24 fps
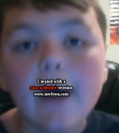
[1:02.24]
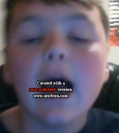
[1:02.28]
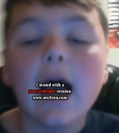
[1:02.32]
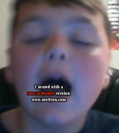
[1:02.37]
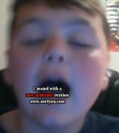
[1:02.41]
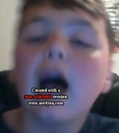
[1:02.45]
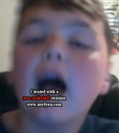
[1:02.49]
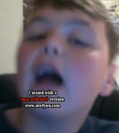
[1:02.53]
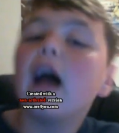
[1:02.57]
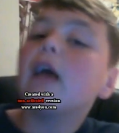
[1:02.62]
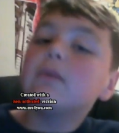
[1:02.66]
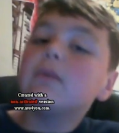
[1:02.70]

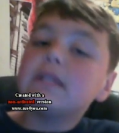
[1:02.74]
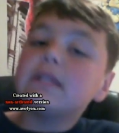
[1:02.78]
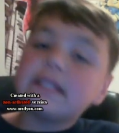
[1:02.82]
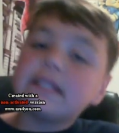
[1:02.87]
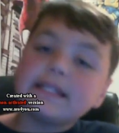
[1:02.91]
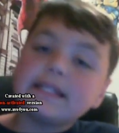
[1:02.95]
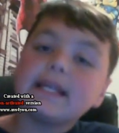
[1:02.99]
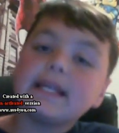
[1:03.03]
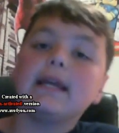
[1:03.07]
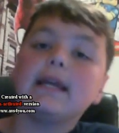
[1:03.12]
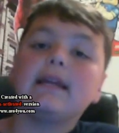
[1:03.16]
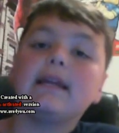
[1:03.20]
I would
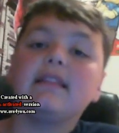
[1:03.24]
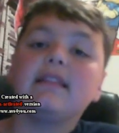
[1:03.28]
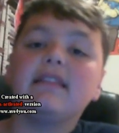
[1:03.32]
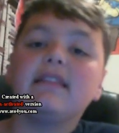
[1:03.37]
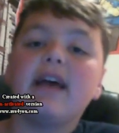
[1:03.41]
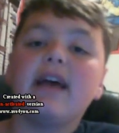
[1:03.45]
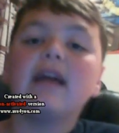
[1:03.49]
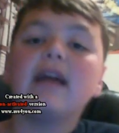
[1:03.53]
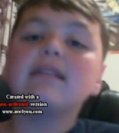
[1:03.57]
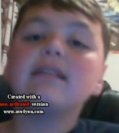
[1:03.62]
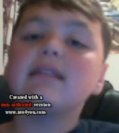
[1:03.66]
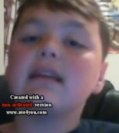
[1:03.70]
take
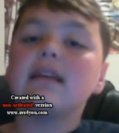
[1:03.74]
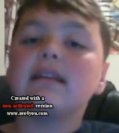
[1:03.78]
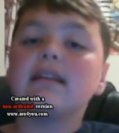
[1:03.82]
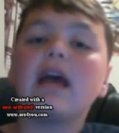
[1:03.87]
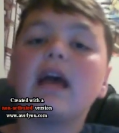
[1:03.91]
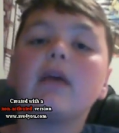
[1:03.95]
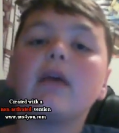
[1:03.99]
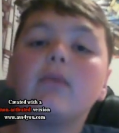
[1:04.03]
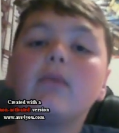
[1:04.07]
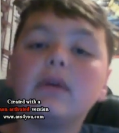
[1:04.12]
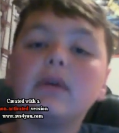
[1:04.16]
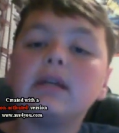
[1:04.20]
that and
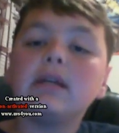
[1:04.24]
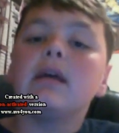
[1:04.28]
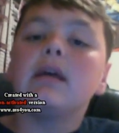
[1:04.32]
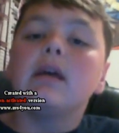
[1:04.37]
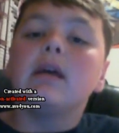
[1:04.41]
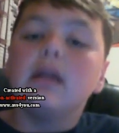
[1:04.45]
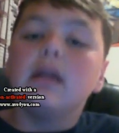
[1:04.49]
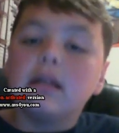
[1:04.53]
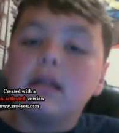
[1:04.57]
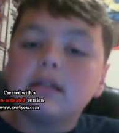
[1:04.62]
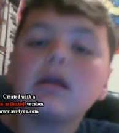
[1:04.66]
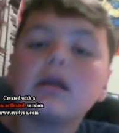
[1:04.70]
I would
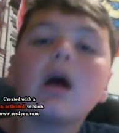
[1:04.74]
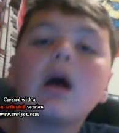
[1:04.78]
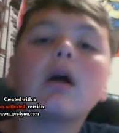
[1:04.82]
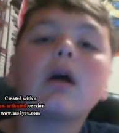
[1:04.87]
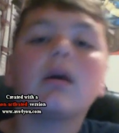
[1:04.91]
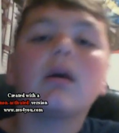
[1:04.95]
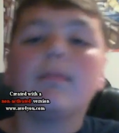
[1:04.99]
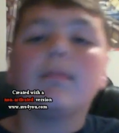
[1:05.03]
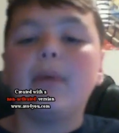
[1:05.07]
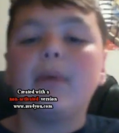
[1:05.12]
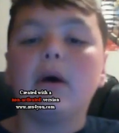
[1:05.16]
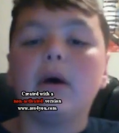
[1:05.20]
talk
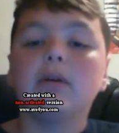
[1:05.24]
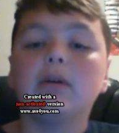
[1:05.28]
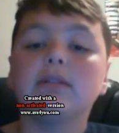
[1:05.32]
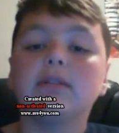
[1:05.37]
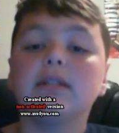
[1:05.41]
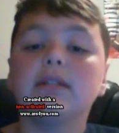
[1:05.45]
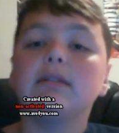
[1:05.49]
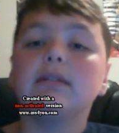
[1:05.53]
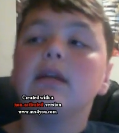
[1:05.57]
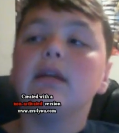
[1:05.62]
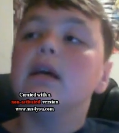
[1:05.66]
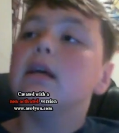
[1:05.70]
about
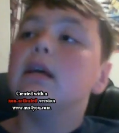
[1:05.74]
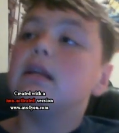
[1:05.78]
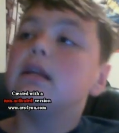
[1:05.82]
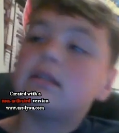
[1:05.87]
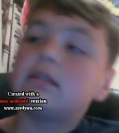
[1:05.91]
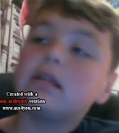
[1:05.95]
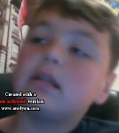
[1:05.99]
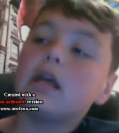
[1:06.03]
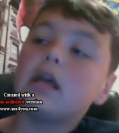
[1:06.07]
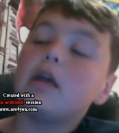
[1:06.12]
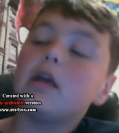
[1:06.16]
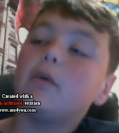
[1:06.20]
it,
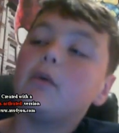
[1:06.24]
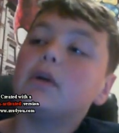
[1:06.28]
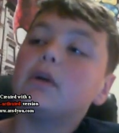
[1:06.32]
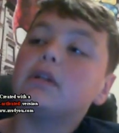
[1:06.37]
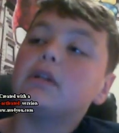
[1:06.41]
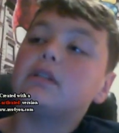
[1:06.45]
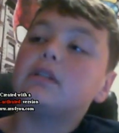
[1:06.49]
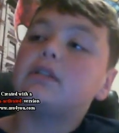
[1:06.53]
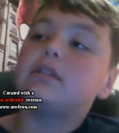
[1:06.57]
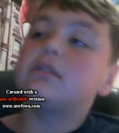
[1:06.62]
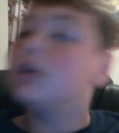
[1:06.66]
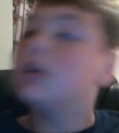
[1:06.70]
say
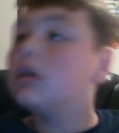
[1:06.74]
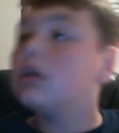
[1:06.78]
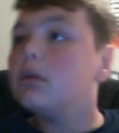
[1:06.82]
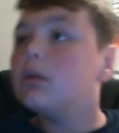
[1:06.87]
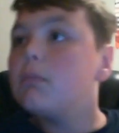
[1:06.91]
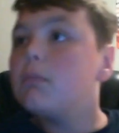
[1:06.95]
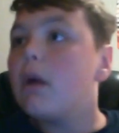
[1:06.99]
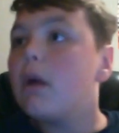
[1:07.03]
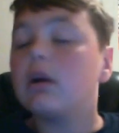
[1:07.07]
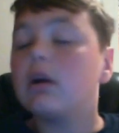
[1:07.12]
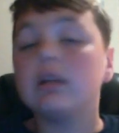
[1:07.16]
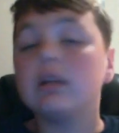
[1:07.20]
what's good
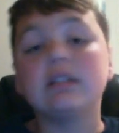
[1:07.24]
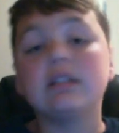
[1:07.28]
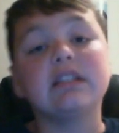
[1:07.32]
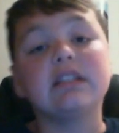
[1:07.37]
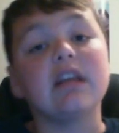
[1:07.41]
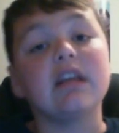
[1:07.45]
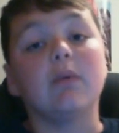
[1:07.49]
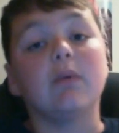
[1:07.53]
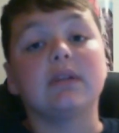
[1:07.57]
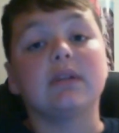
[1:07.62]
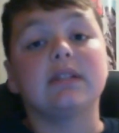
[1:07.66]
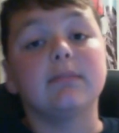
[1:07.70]
about it, say
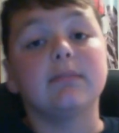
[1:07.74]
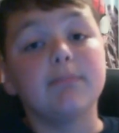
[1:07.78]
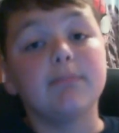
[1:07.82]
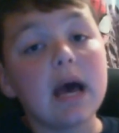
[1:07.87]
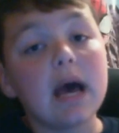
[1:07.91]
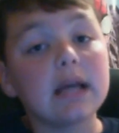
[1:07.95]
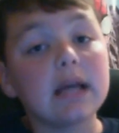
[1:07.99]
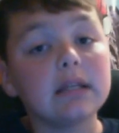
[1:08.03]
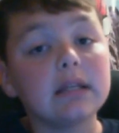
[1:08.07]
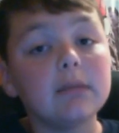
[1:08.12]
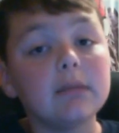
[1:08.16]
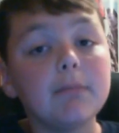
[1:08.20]
what's
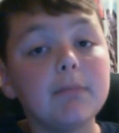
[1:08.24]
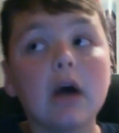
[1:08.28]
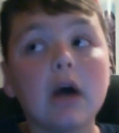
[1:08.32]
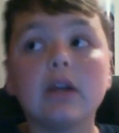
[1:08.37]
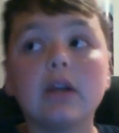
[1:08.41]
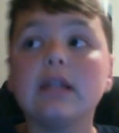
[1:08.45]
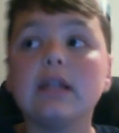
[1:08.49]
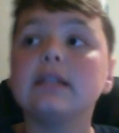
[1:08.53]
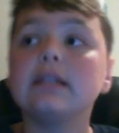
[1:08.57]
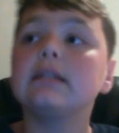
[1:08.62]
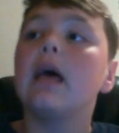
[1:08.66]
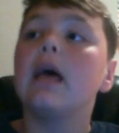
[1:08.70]
bad about
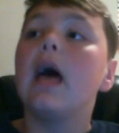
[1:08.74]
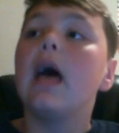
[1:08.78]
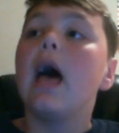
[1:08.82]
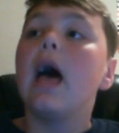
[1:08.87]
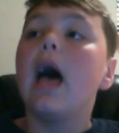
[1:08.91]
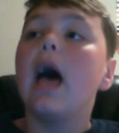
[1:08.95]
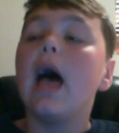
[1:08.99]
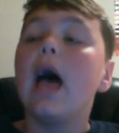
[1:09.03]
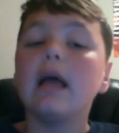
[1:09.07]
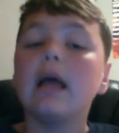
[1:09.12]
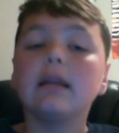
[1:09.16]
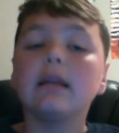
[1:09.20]
it,
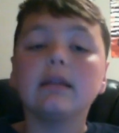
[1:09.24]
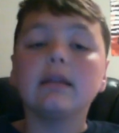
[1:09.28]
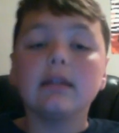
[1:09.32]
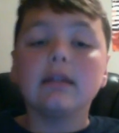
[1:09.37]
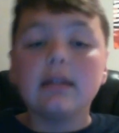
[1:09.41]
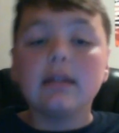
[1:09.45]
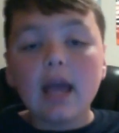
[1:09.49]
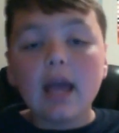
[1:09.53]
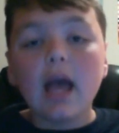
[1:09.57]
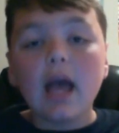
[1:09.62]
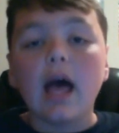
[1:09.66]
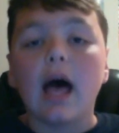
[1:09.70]
and
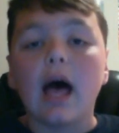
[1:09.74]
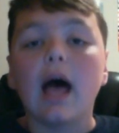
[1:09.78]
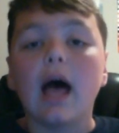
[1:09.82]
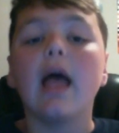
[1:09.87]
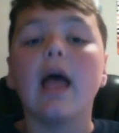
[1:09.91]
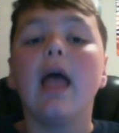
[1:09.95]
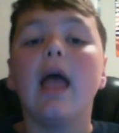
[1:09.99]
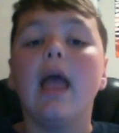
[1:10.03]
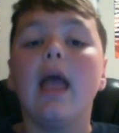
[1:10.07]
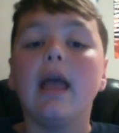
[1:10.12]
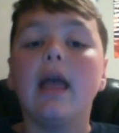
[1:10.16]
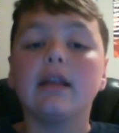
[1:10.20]
yeah.
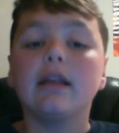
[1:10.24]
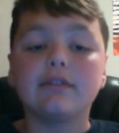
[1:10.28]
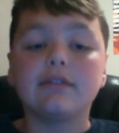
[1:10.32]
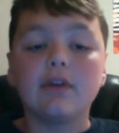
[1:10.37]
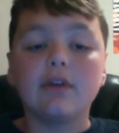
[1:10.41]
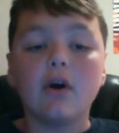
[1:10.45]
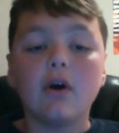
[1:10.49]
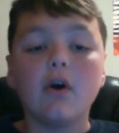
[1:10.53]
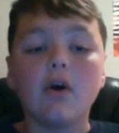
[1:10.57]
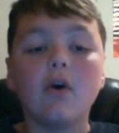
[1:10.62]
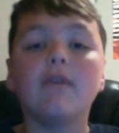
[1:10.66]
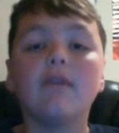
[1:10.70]

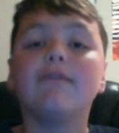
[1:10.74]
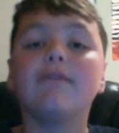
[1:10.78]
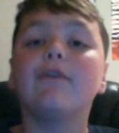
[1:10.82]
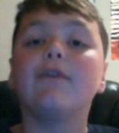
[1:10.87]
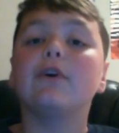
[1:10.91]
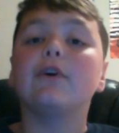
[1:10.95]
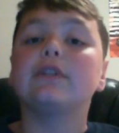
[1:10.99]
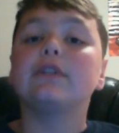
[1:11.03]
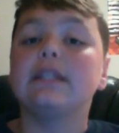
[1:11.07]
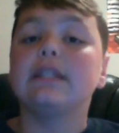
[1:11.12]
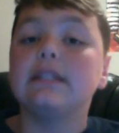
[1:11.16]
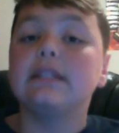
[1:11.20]
So
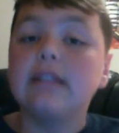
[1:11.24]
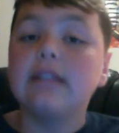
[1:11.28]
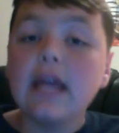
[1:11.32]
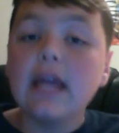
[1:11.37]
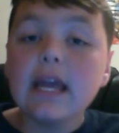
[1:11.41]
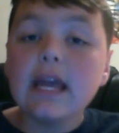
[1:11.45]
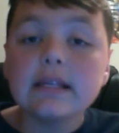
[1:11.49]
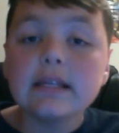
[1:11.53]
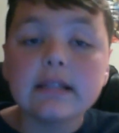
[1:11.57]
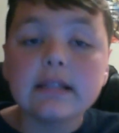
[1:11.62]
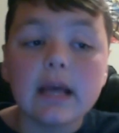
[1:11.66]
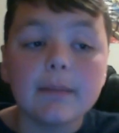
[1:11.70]
for
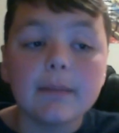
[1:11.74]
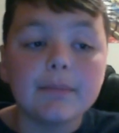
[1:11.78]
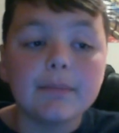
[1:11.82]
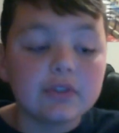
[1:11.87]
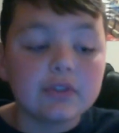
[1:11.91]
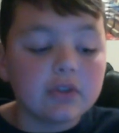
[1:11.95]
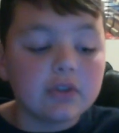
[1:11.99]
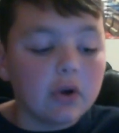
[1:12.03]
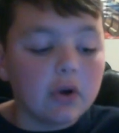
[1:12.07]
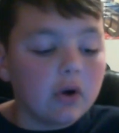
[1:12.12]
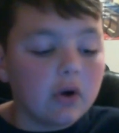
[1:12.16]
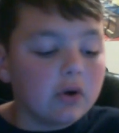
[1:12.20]
today's
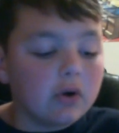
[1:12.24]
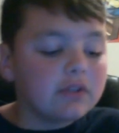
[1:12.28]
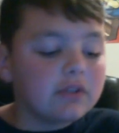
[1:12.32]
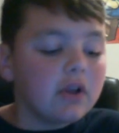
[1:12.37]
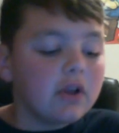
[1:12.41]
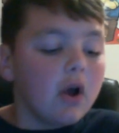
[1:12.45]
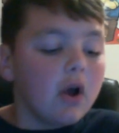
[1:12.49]
episodes,